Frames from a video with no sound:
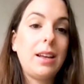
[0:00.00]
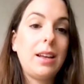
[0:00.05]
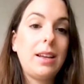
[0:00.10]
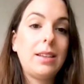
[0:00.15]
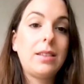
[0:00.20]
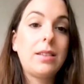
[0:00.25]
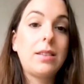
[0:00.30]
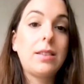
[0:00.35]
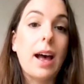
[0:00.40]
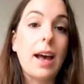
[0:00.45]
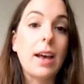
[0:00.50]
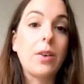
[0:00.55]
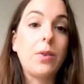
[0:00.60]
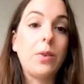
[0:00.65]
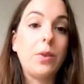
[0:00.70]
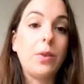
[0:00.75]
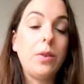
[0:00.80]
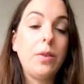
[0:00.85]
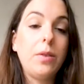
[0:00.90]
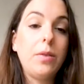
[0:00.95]

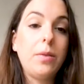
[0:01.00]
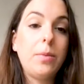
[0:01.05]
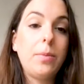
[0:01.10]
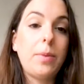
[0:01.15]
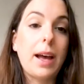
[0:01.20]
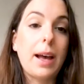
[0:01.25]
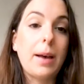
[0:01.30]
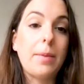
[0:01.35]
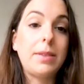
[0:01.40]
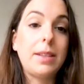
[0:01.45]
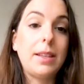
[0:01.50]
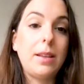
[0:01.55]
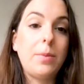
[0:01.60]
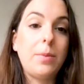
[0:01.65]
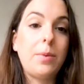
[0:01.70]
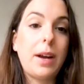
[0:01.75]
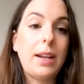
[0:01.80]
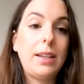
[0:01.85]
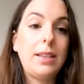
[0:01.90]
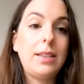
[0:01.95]
cycle, perhaps in the
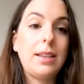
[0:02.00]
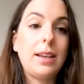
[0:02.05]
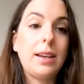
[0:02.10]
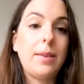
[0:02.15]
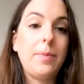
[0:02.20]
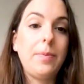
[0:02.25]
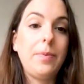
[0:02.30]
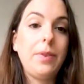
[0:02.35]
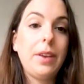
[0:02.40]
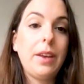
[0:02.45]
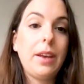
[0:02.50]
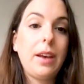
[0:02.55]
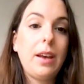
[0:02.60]
brainstem,